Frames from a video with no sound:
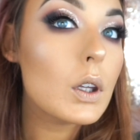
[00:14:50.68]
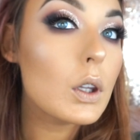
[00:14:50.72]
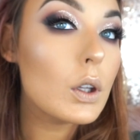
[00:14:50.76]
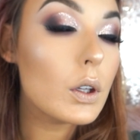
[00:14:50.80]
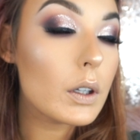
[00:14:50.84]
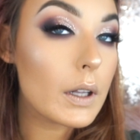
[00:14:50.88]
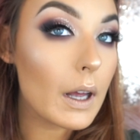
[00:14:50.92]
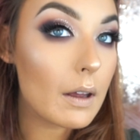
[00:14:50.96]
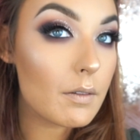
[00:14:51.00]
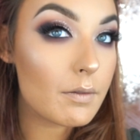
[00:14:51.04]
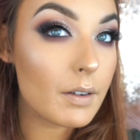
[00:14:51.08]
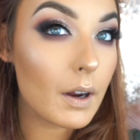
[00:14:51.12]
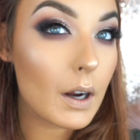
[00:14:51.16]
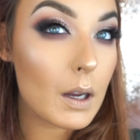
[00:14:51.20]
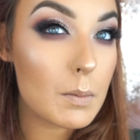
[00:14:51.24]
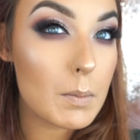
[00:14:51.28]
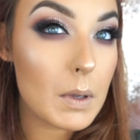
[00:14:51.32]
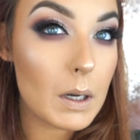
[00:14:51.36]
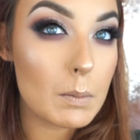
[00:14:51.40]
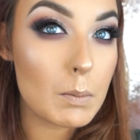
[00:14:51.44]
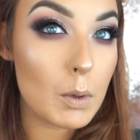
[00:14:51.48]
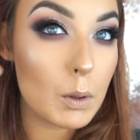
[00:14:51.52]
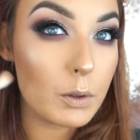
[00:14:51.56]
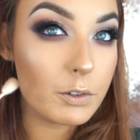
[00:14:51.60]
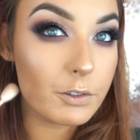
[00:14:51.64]
You'll get very
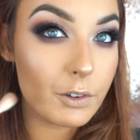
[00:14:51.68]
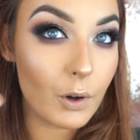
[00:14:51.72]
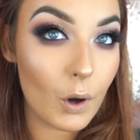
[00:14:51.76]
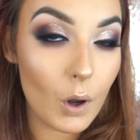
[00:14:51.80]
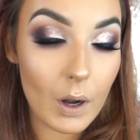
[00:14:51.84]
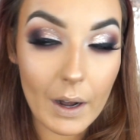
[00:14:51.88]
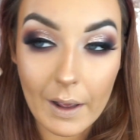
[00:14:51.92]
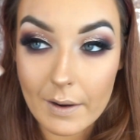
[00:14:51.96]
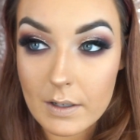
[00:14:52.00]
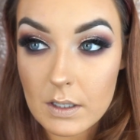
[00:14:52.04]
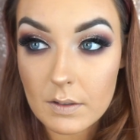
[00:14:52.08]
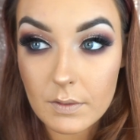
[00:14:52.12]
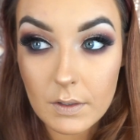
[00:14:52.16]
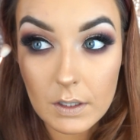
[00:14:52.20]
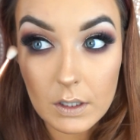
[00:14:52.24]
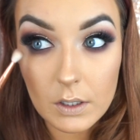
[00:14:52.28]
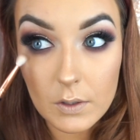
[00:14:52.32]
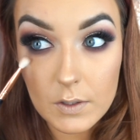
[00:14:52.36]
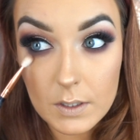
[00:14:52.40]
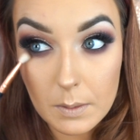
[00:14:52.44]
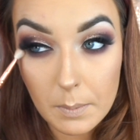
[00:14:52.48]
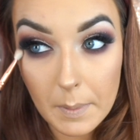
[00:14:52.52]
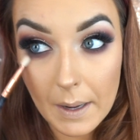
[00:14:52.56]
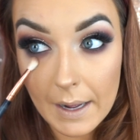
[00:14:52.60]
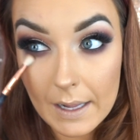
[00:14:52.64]
minimal fallout if you
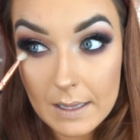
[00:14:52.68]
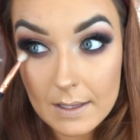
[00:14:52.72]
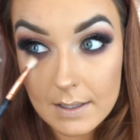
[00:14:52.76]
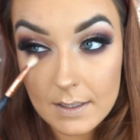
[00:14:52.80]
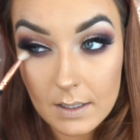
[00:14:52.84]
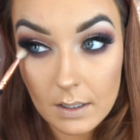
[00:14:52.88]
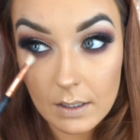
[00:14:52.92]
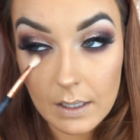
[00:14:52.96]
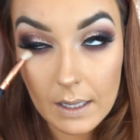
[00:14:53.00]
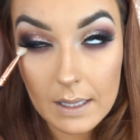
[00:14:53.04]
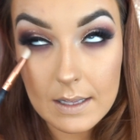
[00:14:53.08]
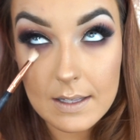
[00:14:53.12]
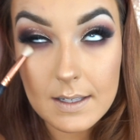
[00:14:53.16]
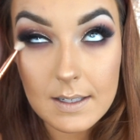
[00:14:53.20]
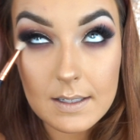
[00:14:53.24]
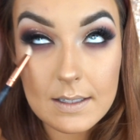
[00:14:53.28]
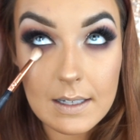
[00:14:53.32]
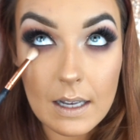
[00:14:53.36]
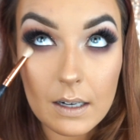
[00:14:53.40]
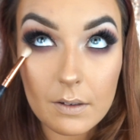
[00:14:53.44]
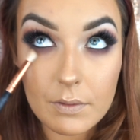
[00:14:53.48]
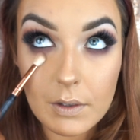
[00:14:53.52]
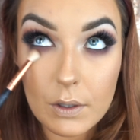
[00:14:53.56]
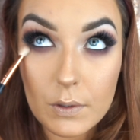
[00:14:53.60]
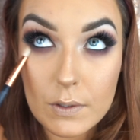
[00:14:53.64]
use a pencil
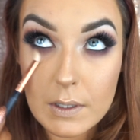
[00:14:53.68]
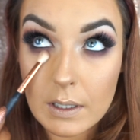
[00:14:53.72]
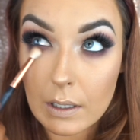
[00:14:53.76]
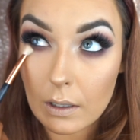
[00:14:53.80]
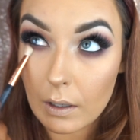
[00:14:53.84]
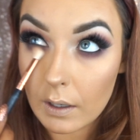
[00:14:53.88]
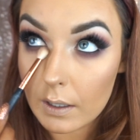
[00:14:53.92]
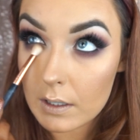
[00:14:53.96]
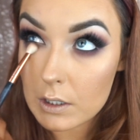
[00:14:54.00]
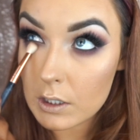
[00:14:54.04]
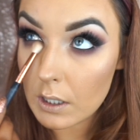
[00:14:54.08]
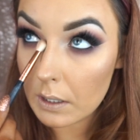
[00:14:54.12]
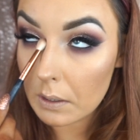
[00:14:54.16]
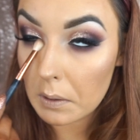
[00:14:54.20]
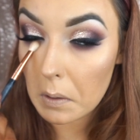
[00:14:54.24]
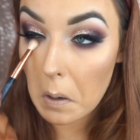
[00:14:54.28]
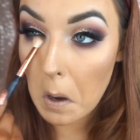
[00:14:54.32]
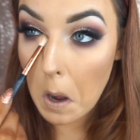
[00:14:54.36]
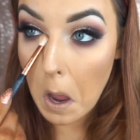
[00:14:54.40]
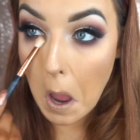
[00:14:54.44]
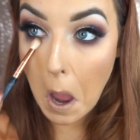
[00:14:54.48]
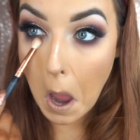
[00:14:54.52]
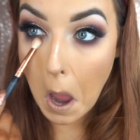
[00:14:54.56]
instead of using an eyeshadow.